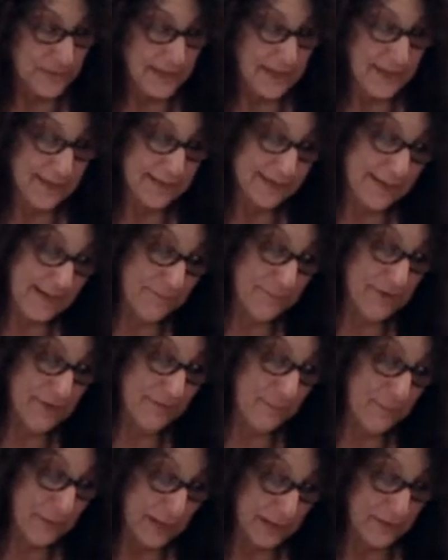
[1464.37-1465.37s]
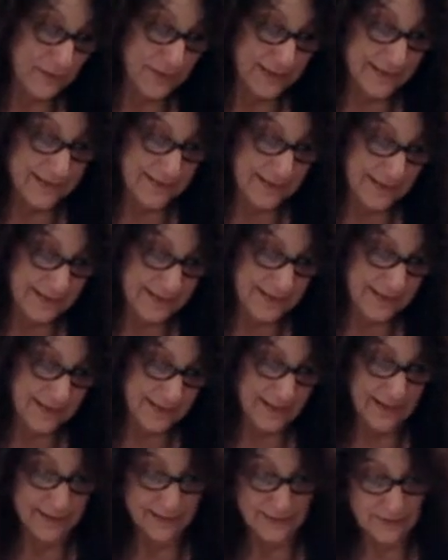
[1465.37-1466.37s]
except if butter existed
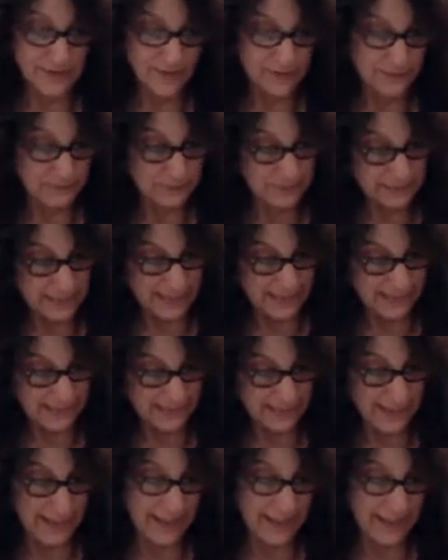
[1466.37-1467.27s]
on another planet